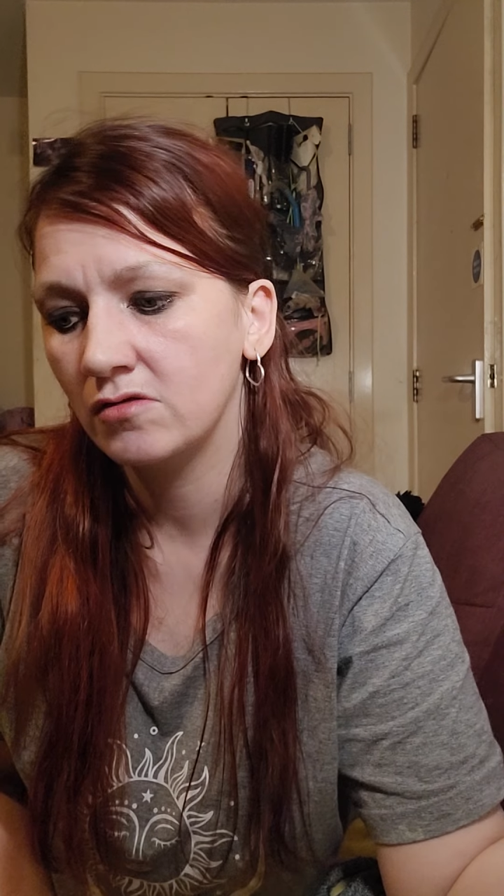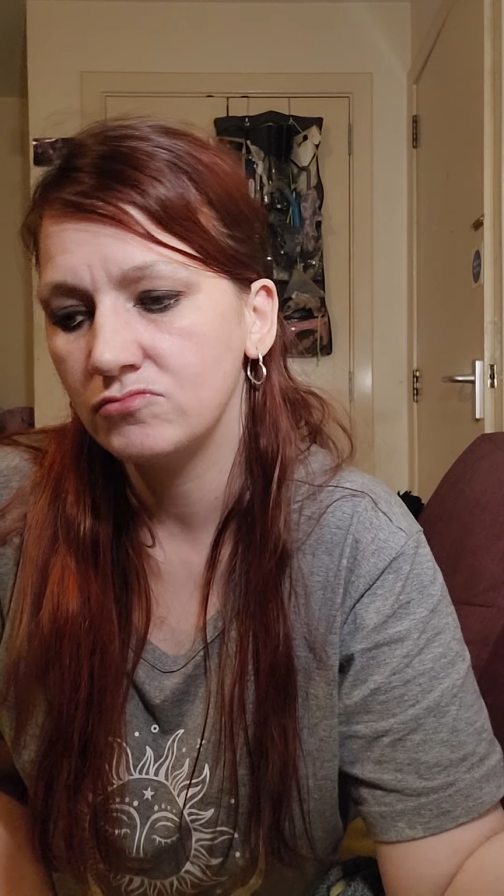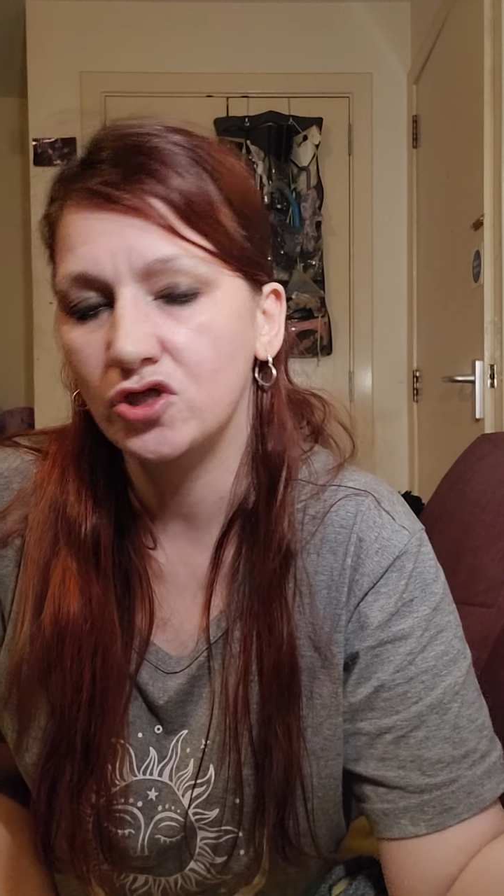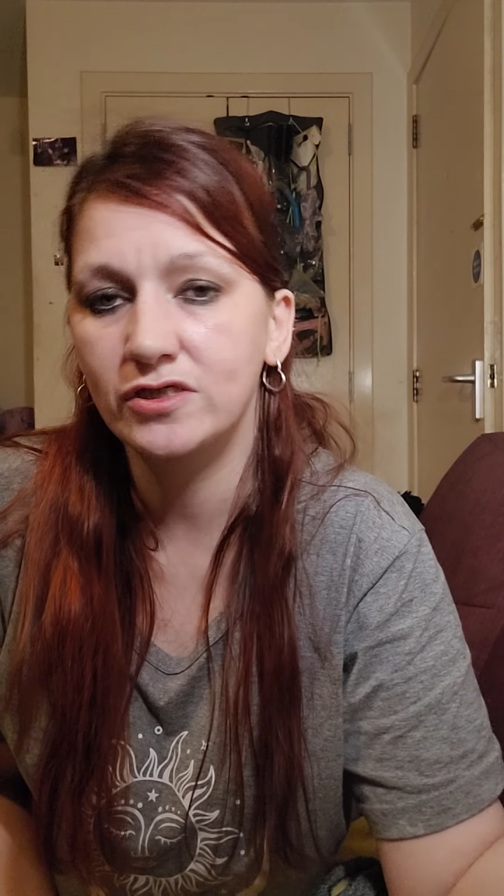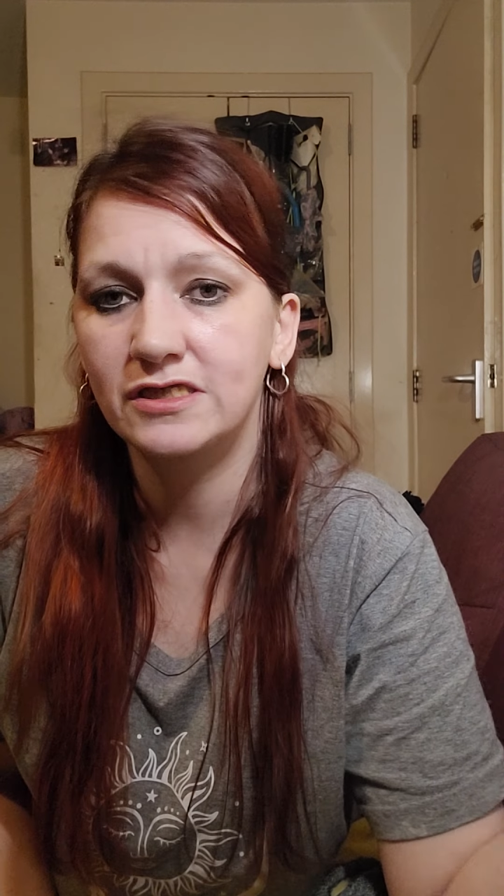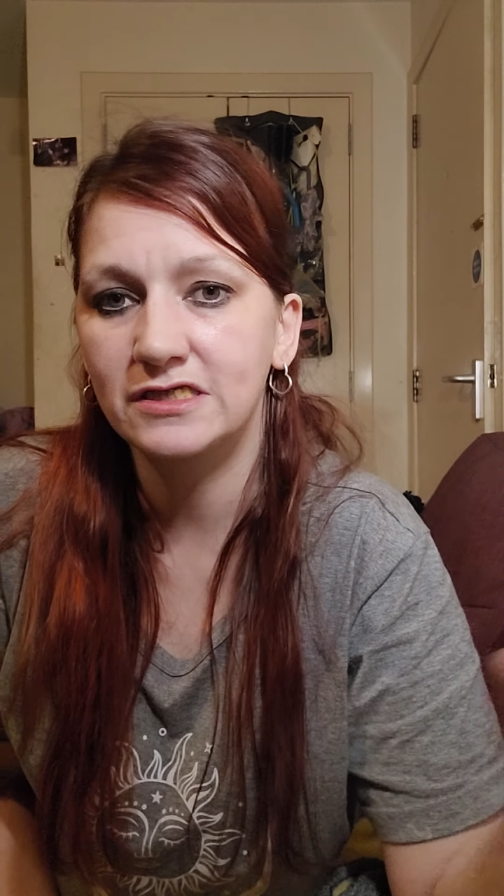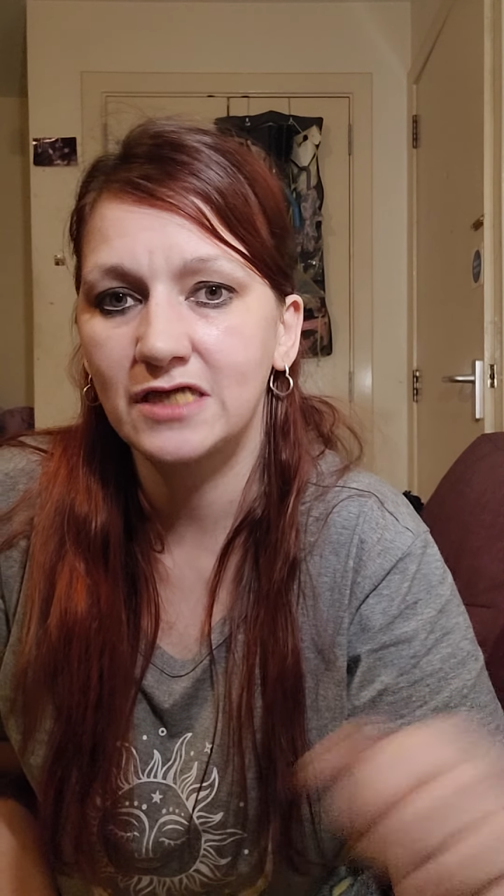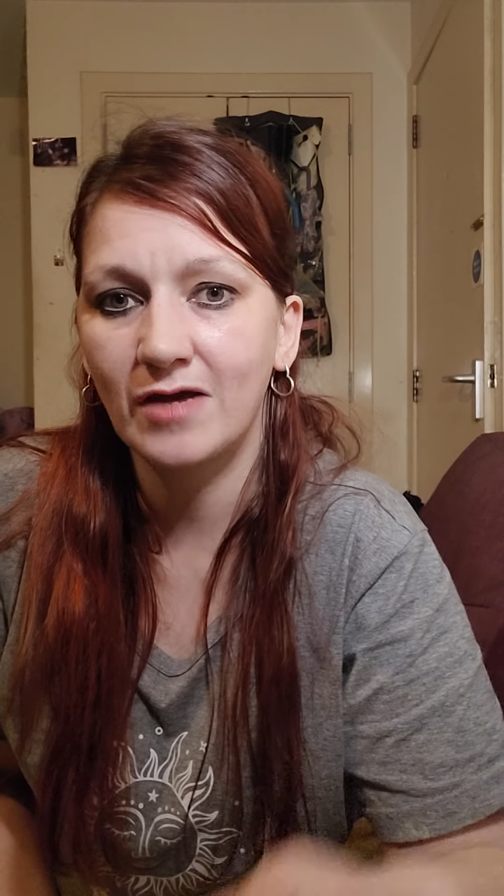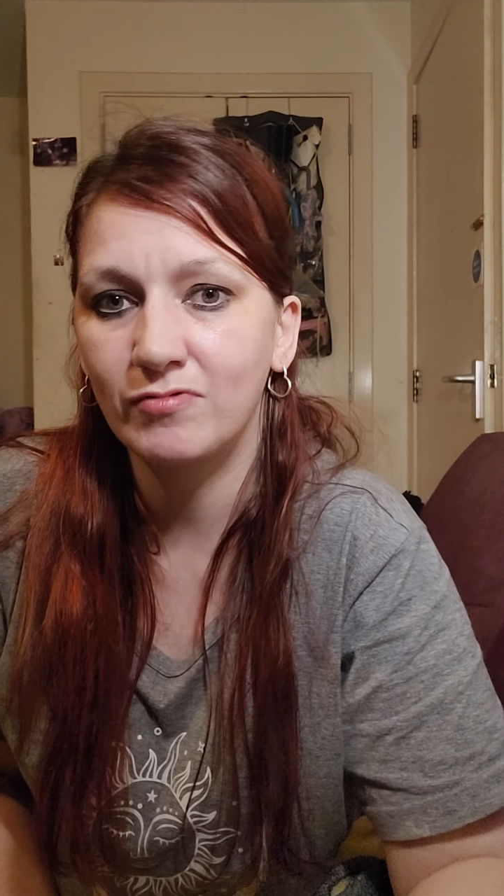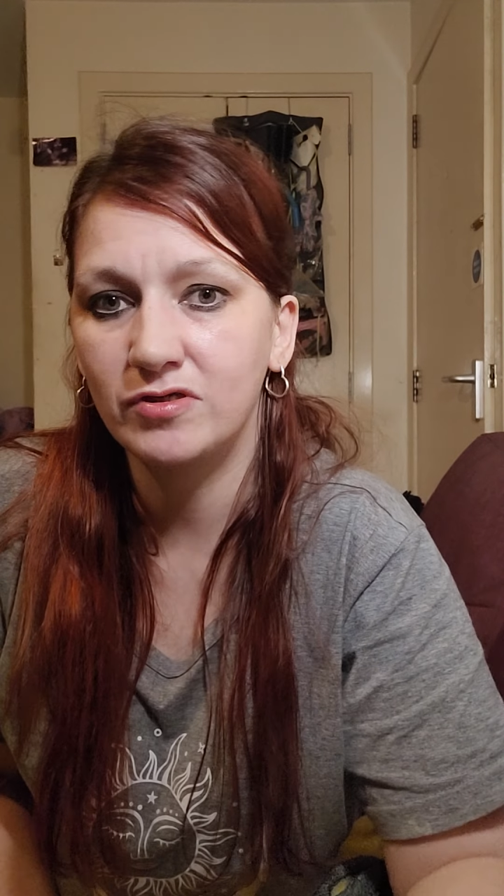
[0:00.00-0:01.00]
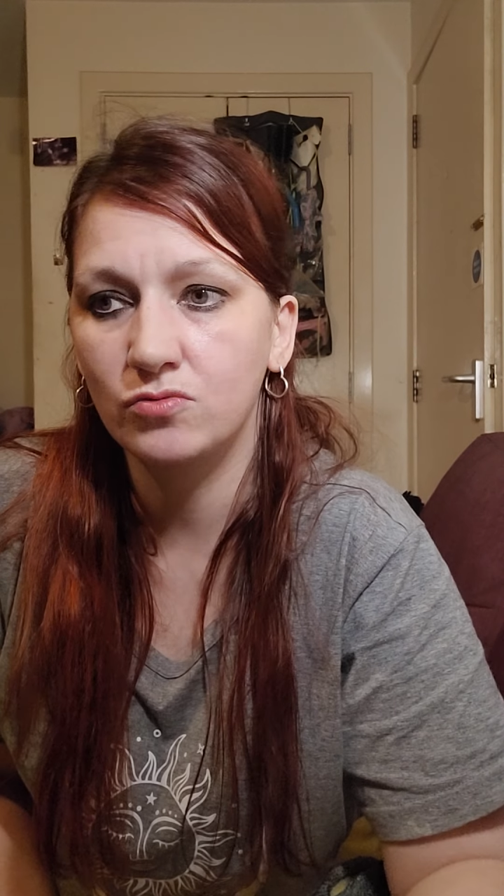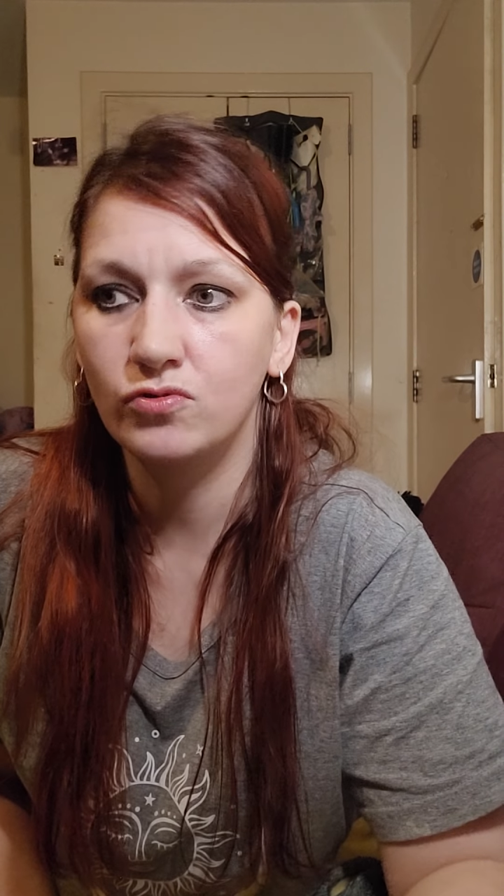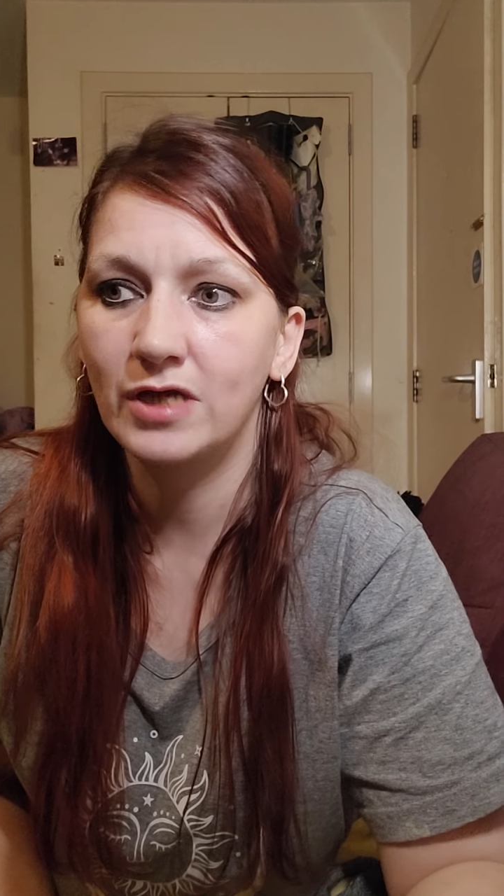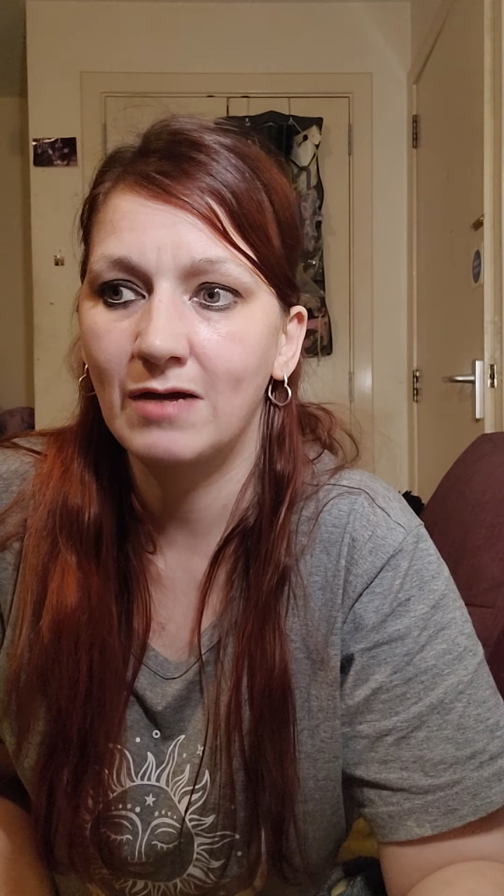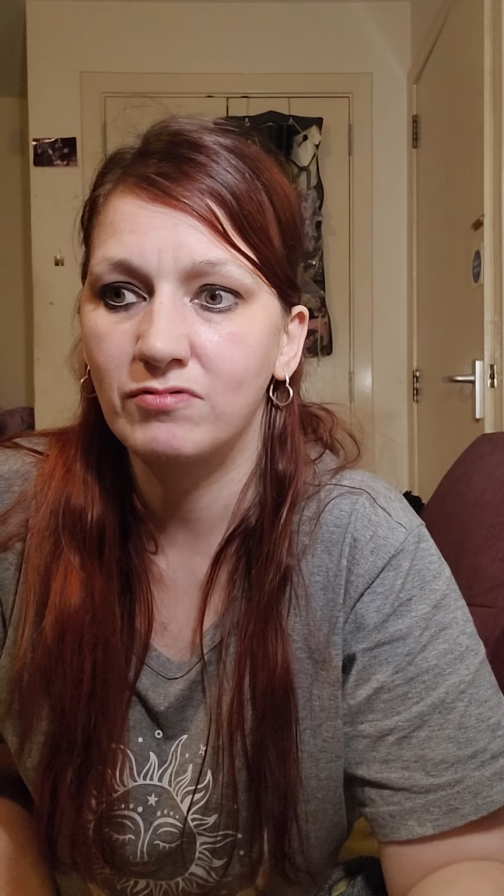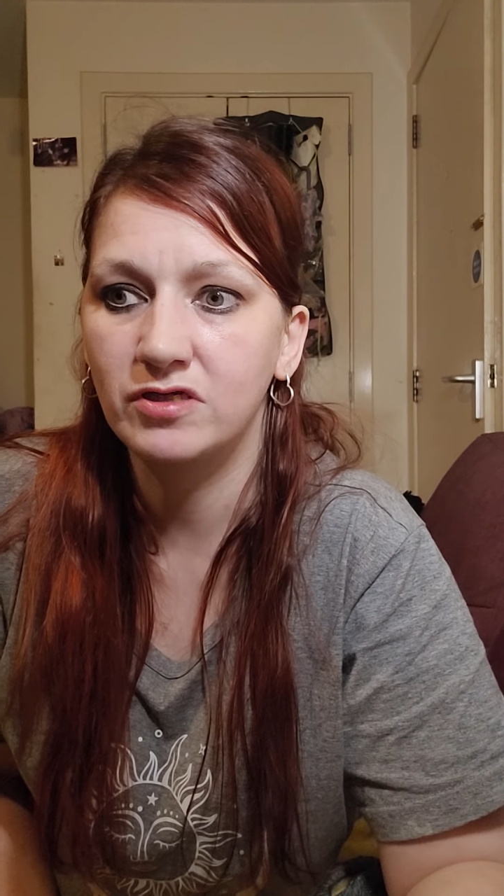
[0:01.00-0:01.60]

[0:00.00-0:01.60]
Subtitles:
sorry this happened, it won't happen